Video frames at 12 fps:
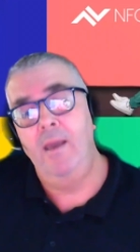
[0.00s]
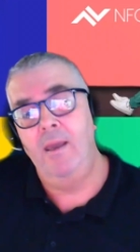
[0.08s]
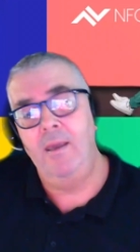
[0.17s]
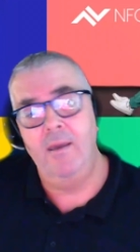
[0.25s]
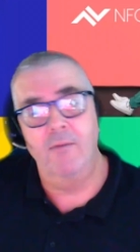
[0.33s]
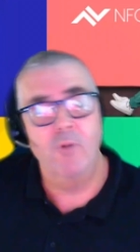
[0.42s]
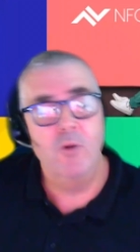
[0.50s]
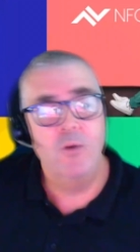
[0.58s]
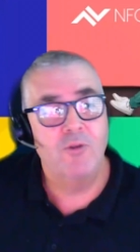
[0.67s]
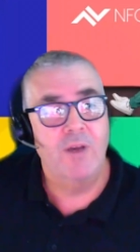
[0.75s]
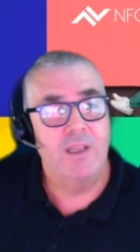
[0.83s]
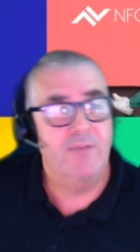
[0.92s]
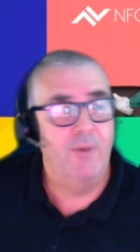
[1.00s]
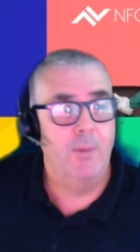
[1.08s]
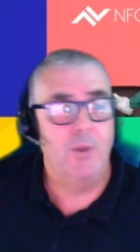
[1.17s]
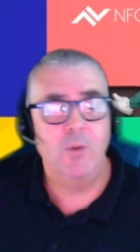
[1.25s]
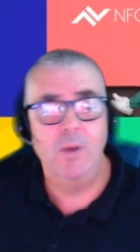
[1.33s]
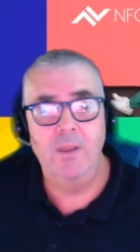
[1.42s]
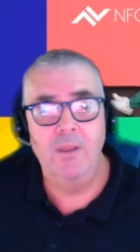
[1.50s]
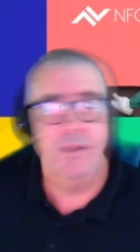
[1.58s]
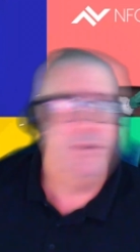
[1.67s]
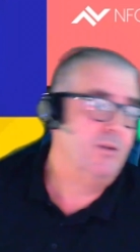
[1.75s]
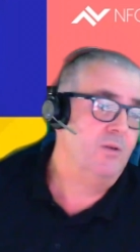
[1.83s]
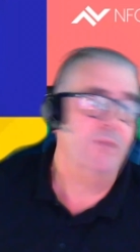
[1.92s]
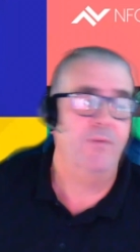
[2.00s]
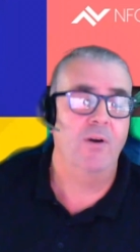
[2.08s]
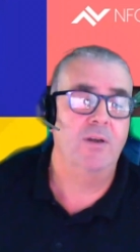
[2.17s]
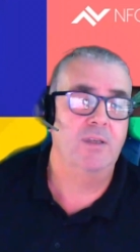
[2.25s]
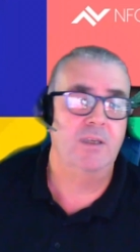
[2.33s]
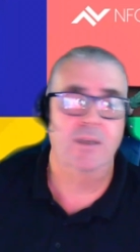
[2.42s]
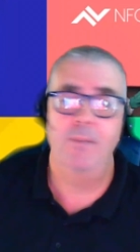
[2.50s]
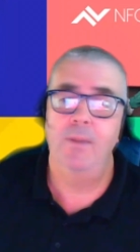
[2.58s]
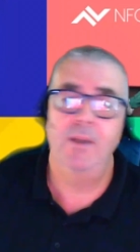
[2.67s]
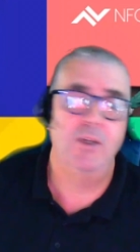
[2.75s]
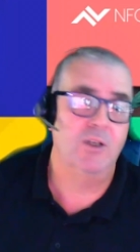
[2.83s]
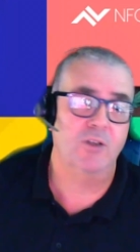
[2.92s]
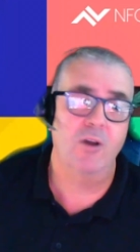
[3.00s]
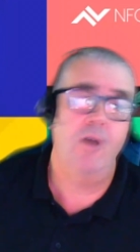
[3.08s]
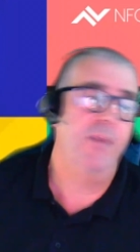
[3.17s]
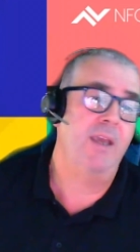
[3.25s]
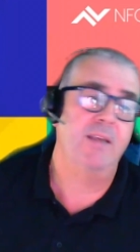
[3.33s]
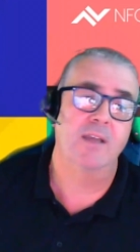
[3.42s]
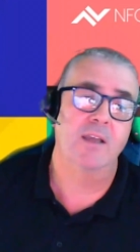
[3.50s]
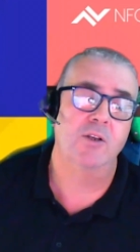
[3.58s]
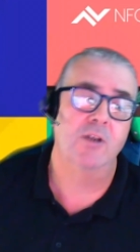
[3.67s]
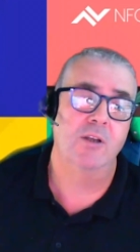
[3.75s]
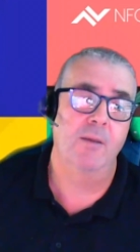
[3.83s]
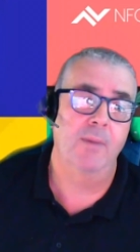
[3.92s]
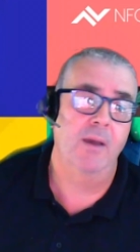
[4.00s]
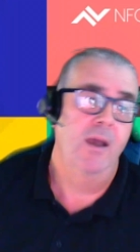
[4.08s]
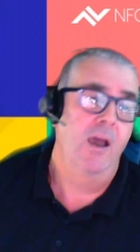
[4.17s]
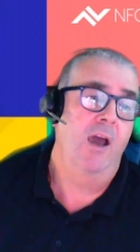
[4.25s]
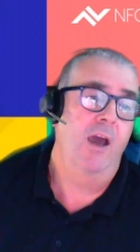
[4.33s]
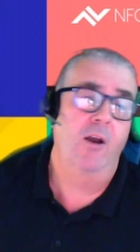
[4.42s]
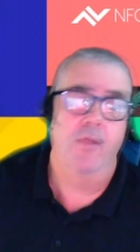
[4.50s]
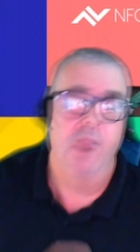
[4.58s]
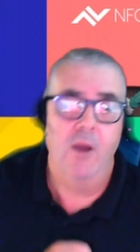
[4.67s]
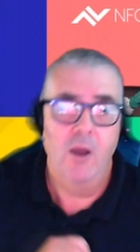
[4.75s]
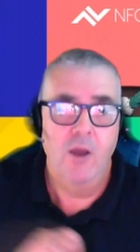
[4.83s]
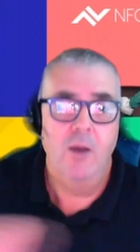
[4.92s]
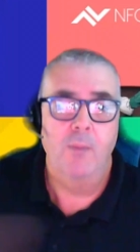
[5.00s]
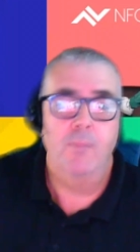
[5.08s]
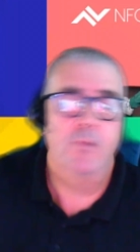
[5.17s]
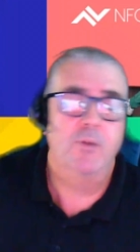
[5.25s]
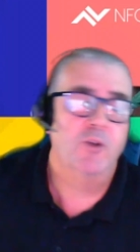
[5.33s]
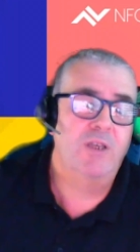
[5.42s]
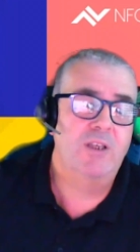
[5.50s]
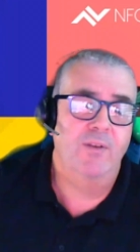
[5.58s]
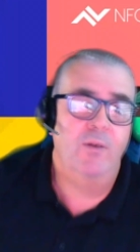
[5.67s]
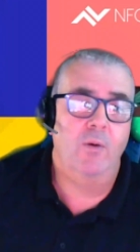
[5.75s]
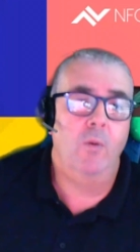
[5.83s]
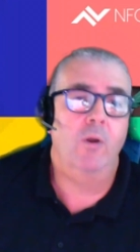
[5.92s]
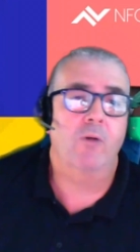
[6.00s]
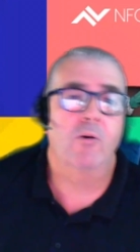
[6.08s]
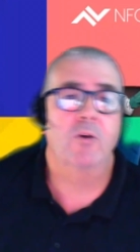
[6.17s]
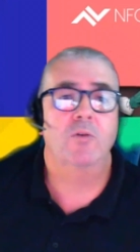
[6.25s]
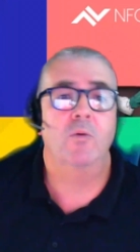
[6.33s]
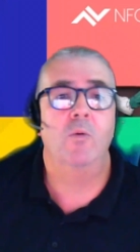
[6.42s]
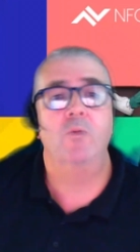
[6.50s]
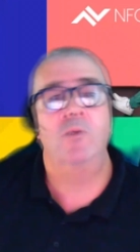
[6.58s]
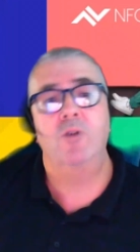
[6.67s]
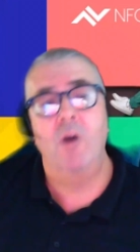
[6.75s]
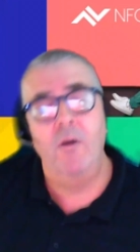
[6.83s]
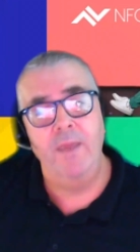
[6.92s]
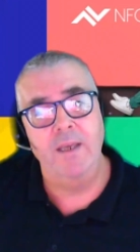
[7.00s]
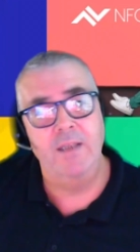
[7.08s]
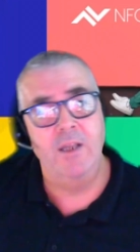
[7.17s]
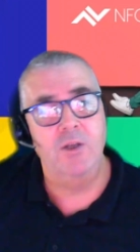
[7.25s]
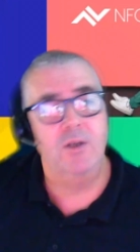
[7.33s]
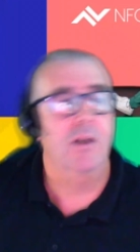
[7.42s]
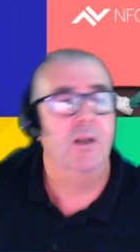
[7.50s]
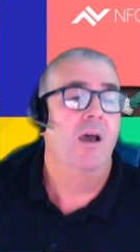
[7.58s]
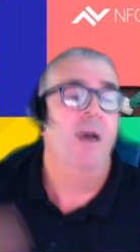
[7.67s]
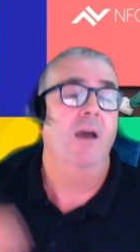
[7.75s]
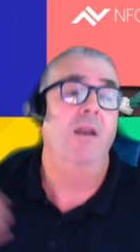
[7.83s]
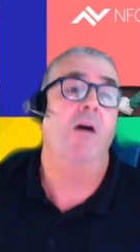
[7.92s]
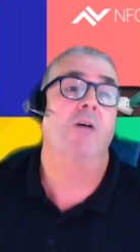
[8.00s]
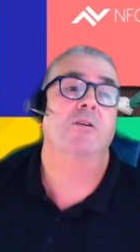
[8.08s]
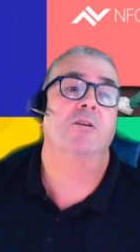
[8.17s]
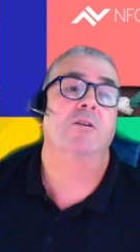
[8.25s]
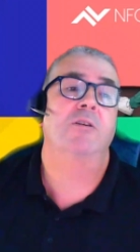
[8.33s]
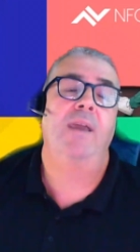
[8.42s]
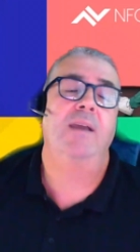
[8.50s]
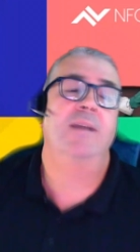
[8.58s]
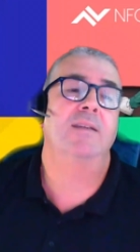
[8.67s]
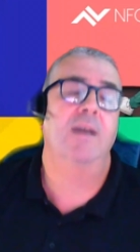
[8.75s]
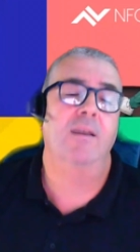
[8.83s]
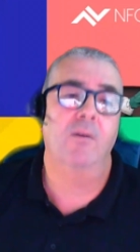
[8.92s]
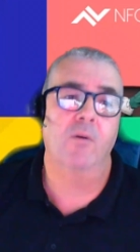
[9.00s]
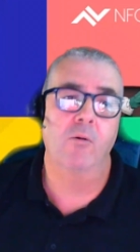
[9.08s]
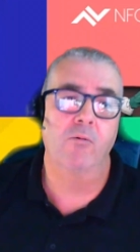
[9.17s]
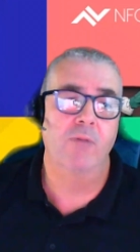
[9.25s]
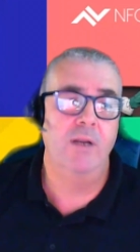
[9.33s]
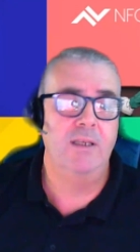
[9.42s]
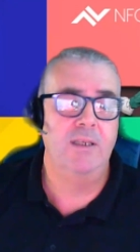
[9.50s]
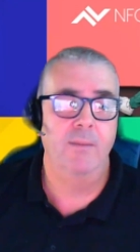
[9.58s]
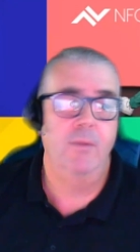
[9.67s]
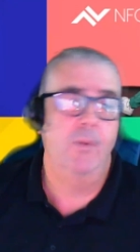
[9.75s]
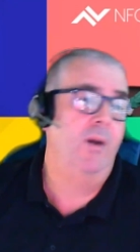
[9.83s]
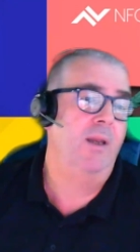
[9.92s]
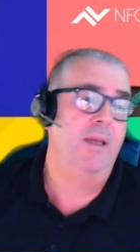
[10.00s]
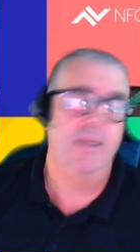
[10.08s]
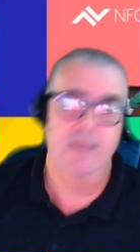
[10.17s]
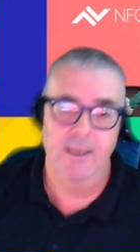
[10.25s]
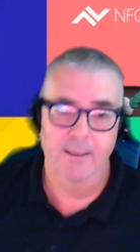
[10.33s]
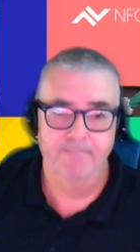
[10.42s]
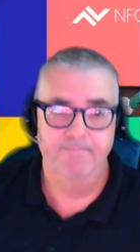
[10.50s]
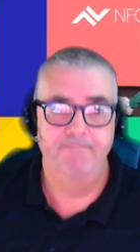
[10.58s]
a, a root transfer between the two devices. Simply just dial the extension number and either transfer the call across or dial the extension and ask them if they can take the call. Really simple and easy.